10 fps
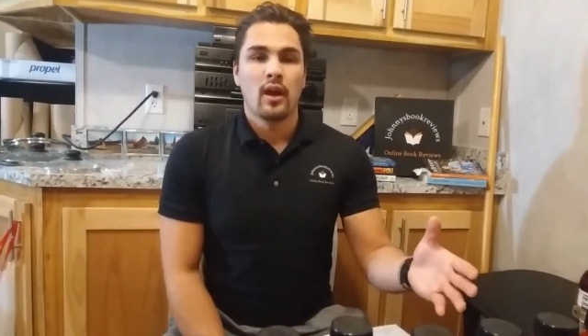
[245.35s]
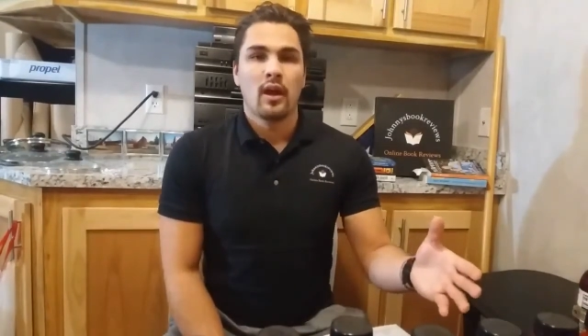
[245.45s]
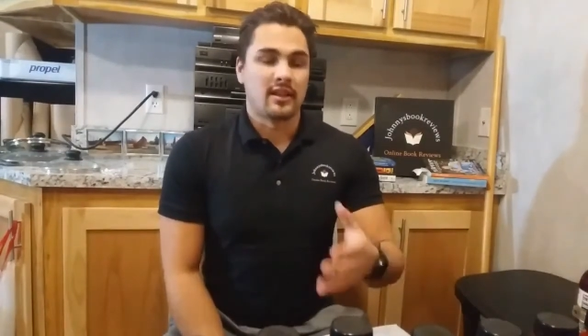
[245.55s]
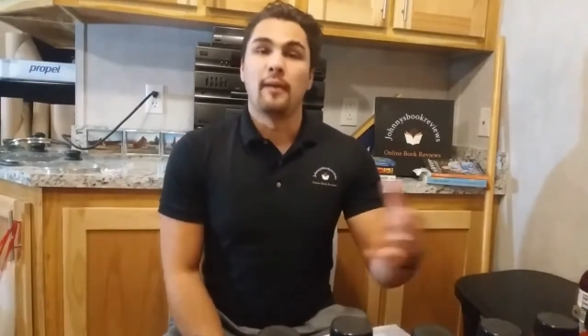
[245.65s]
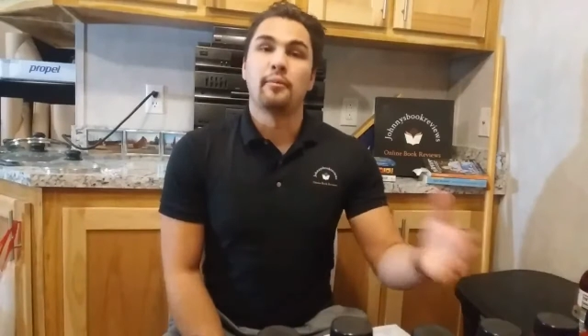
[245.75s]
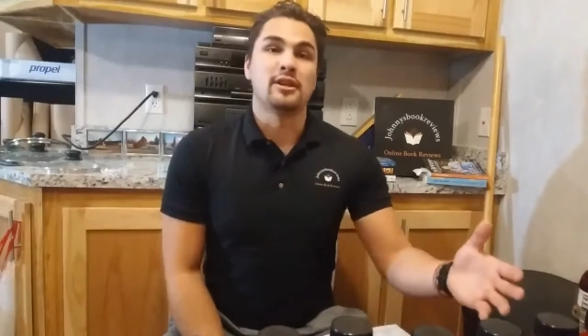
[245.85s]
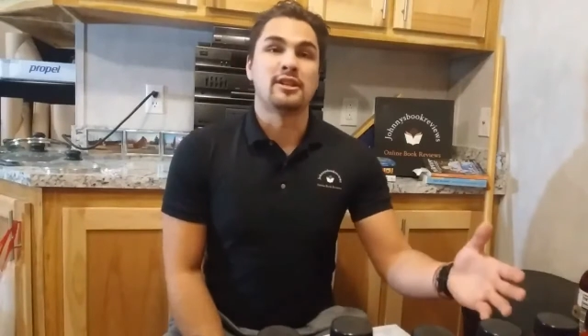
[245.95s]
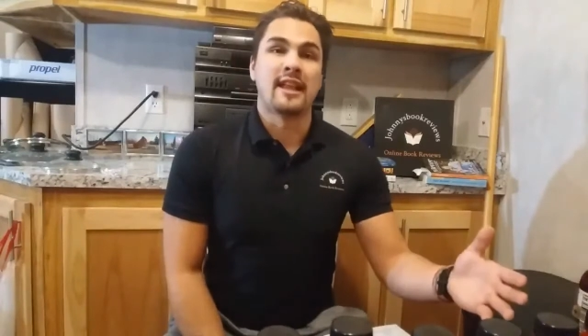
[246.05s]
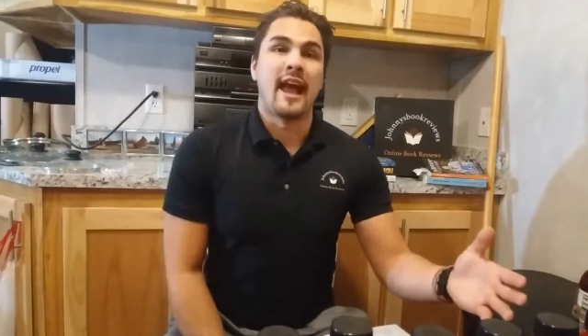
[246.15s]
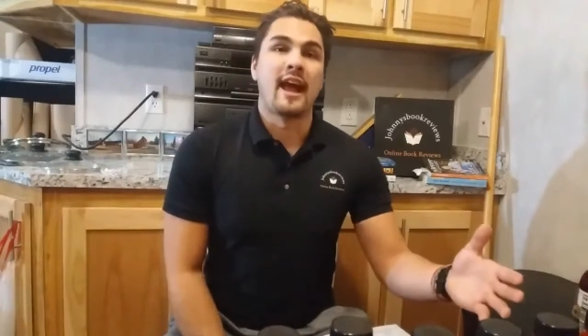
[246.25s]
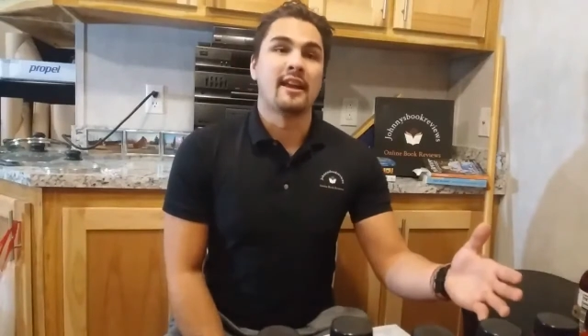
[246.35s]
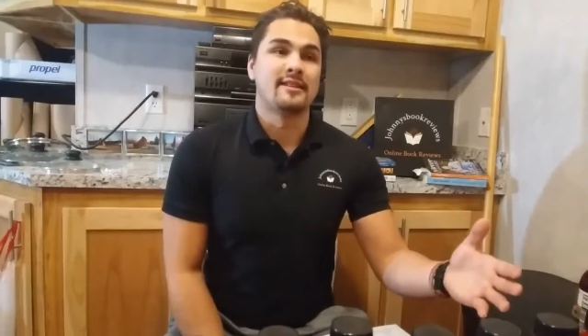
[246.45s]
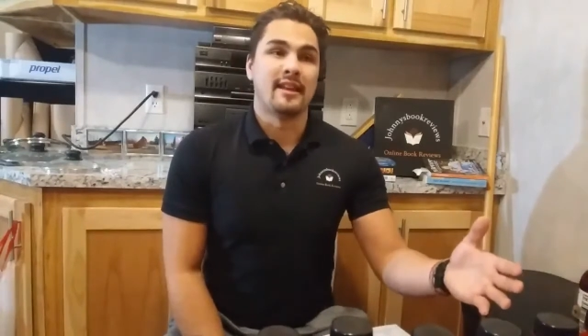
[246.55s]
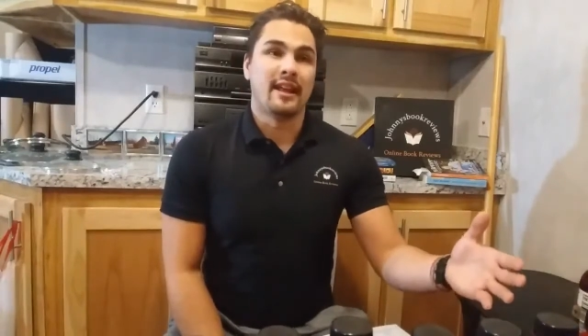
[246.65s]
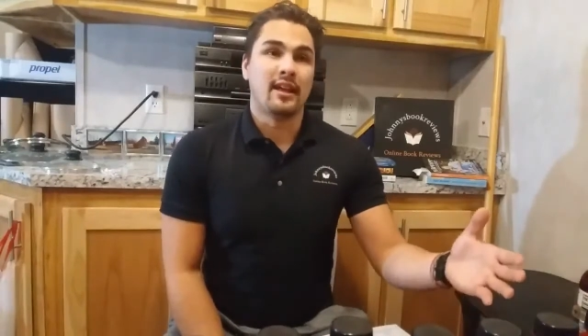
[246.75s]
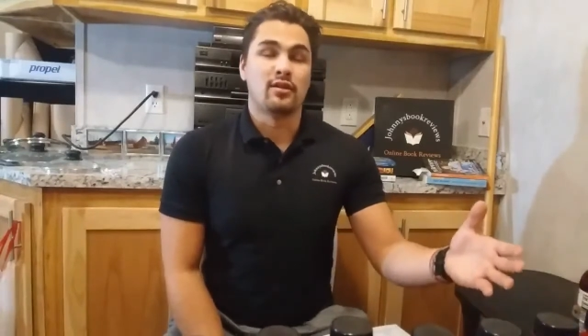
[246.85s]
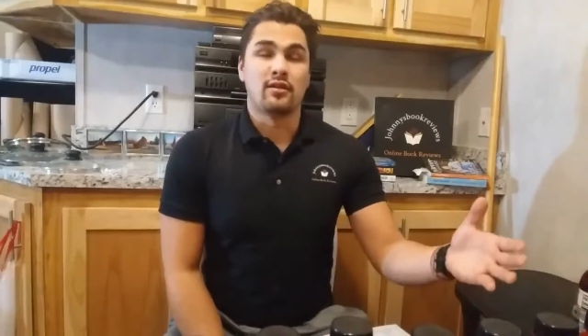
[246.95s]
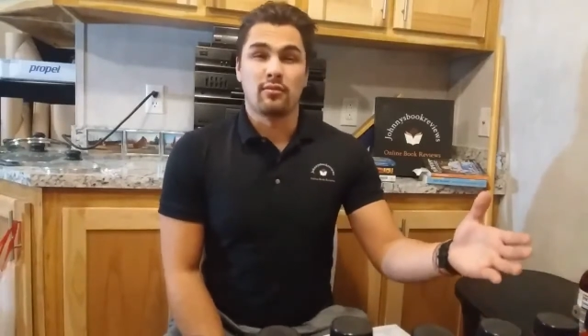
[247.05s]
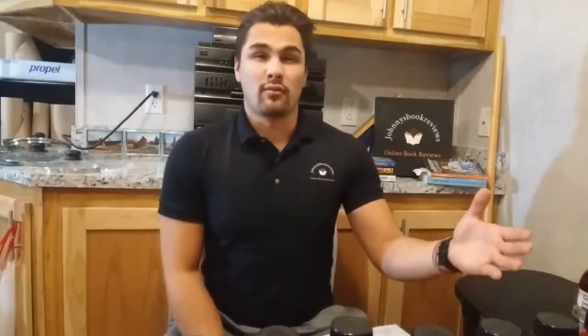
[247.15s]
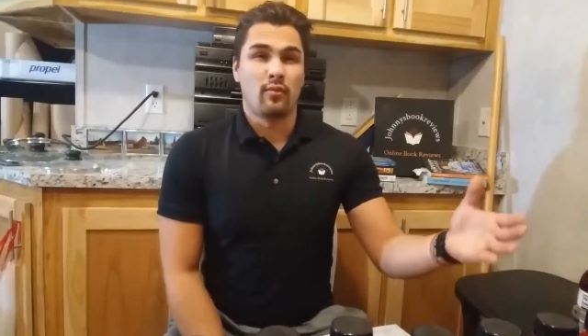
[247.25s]
celebrity status at
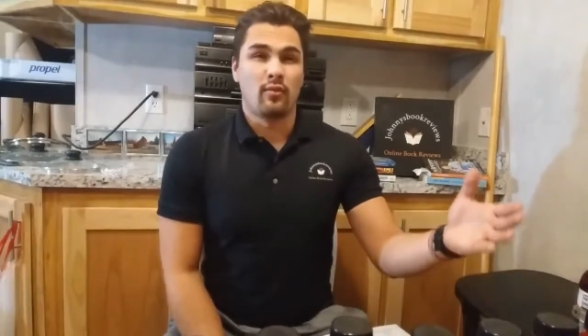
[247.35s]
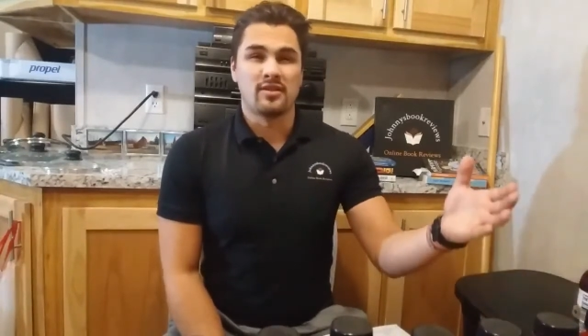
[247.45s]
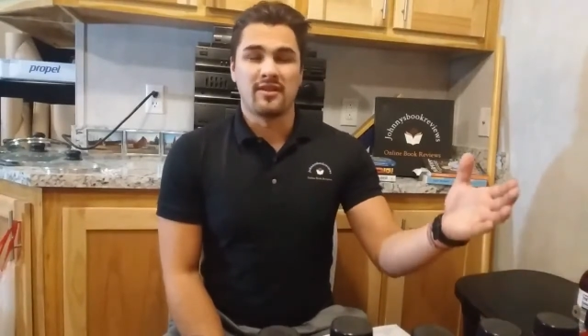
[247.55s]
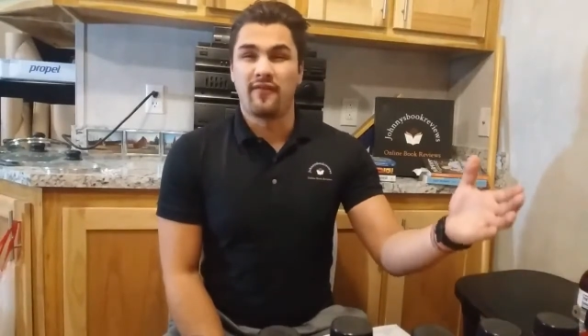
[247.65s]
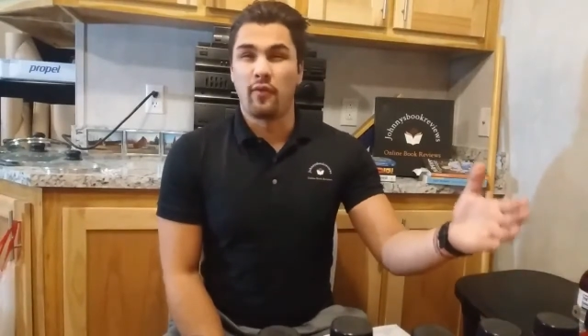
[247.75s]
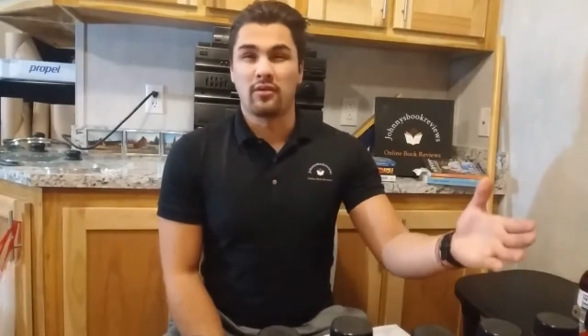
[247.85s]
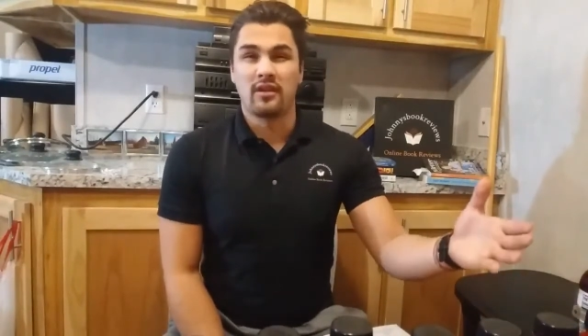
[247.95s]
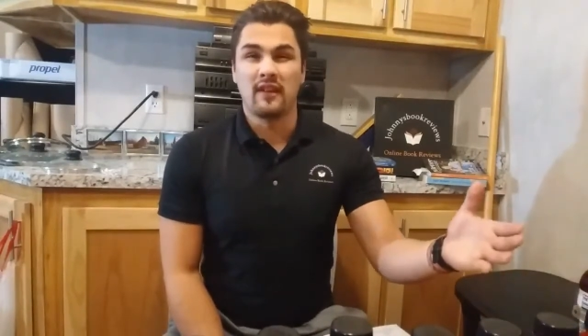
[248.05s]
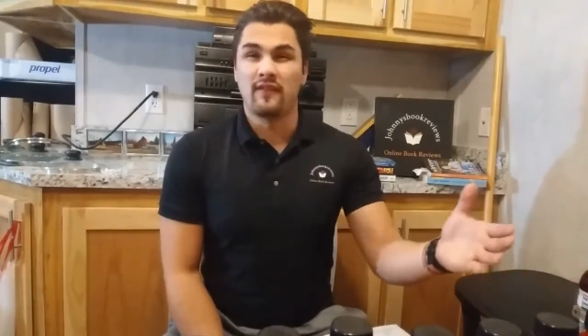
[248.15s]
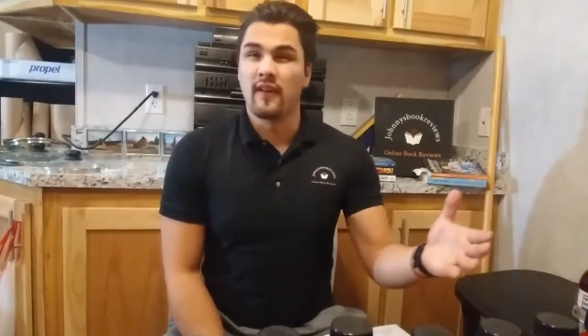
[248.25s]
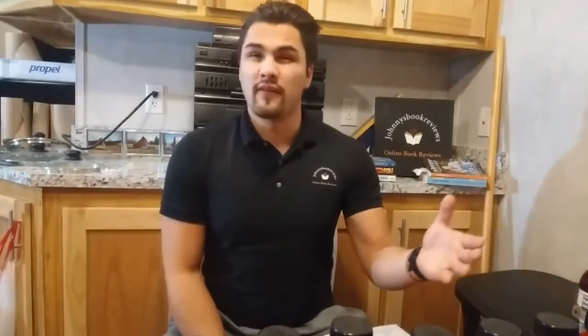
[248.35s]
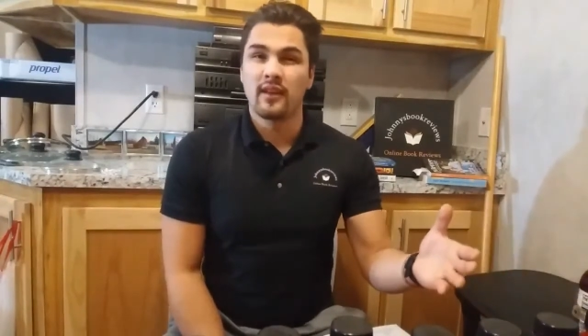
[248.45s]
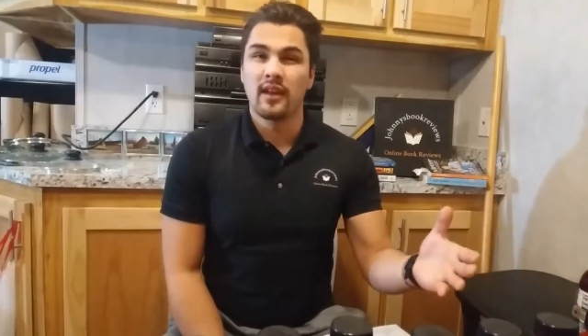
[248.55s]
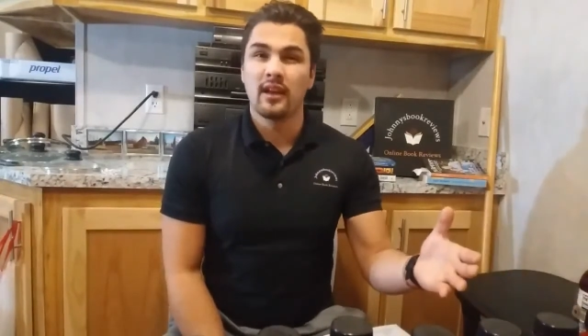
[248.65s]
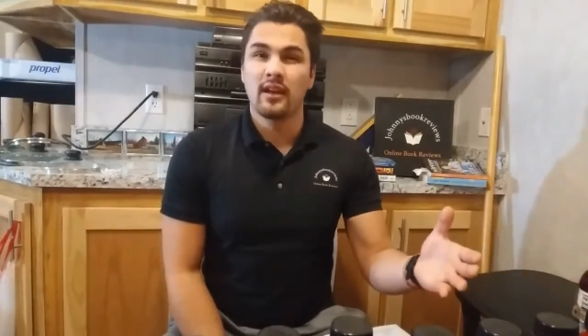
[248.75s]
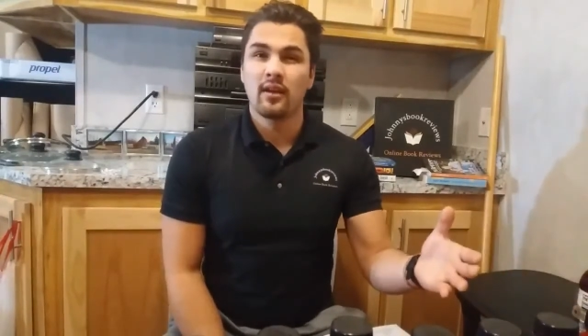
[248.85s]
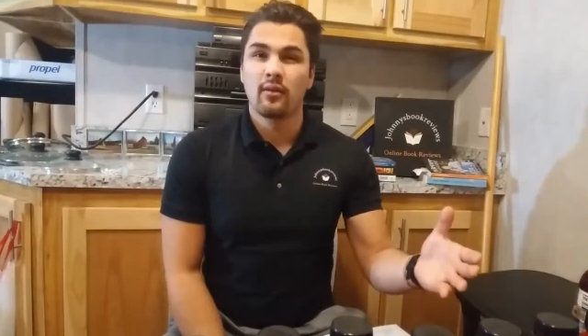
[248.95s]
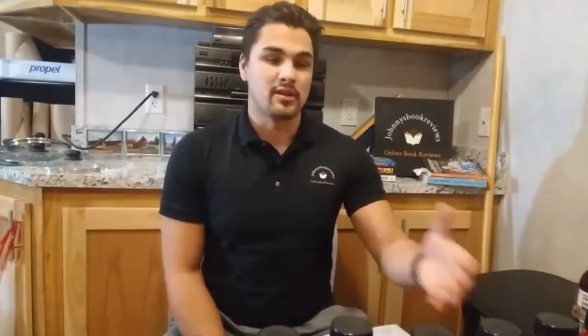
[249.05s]
age, 14, 15?